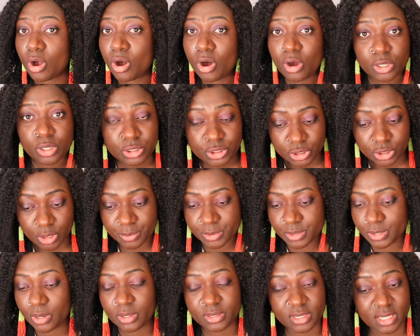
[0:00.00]
all
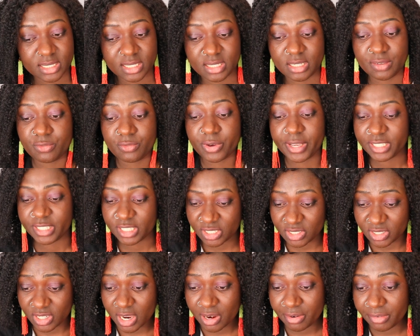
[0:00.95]
jobs under civil
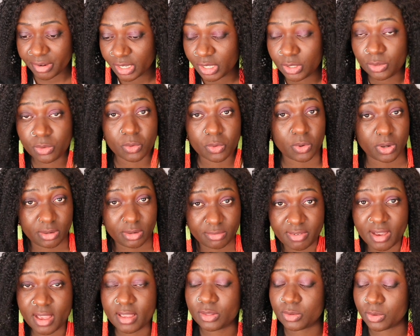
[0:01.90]
engineering, you're
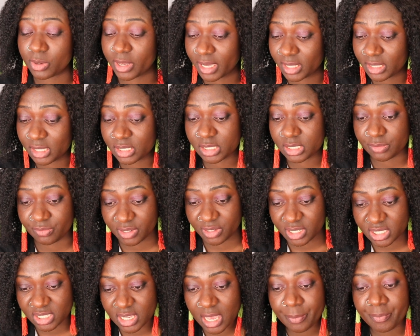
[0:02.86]
qualified to get this
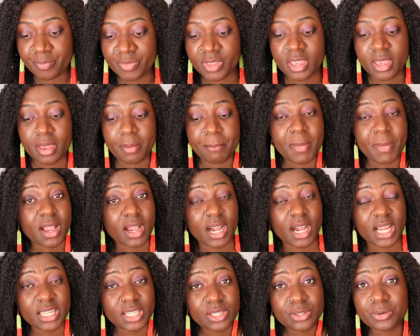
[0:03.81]
visa.
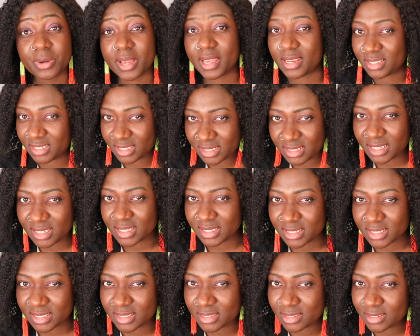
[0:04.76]
Mechanical
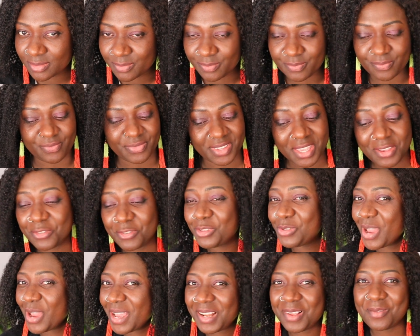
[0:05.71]
engineers, If you
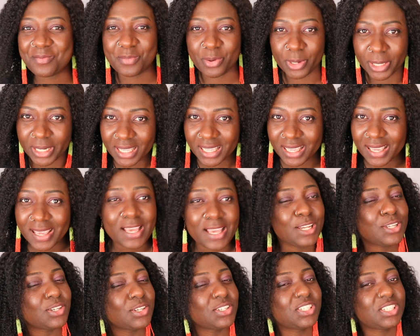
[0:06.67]
know anybody,
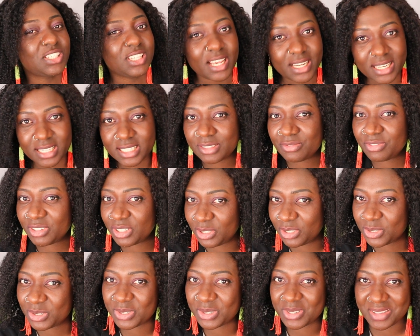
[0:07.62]
just share this
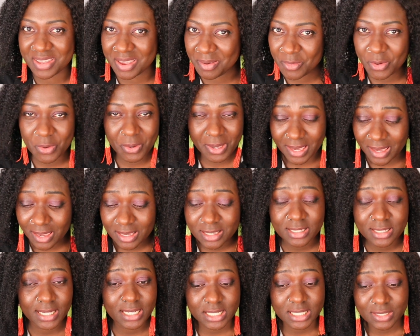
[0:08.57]
video to them, okay?
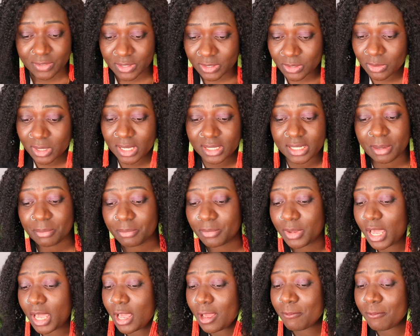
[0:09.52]
Share this video, let them
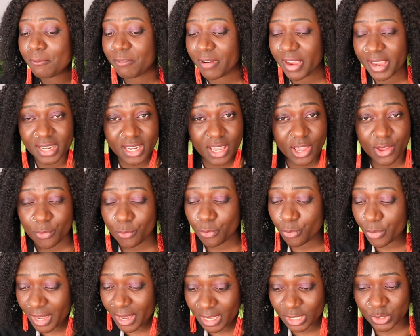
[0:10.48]
find a
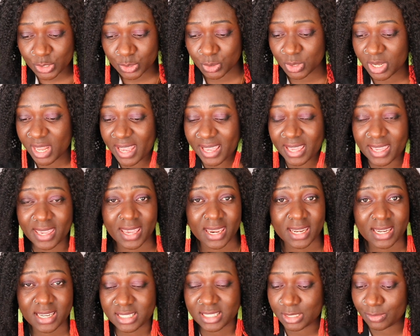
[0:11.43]
way to like
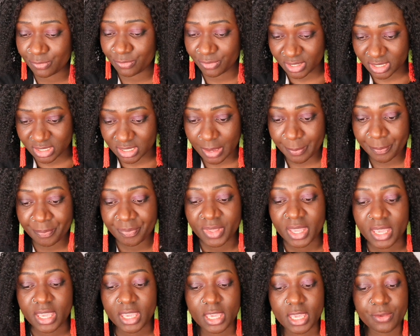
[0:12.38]
get this visa.
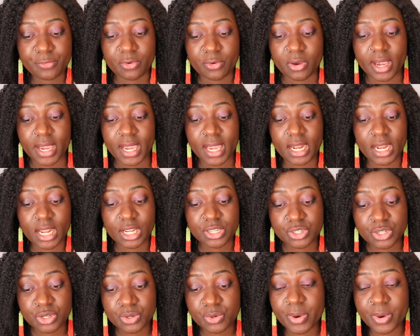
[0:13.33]
If you're an
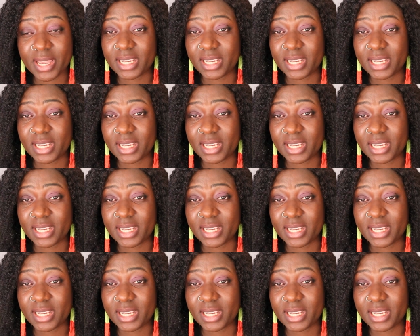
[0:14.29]
electrical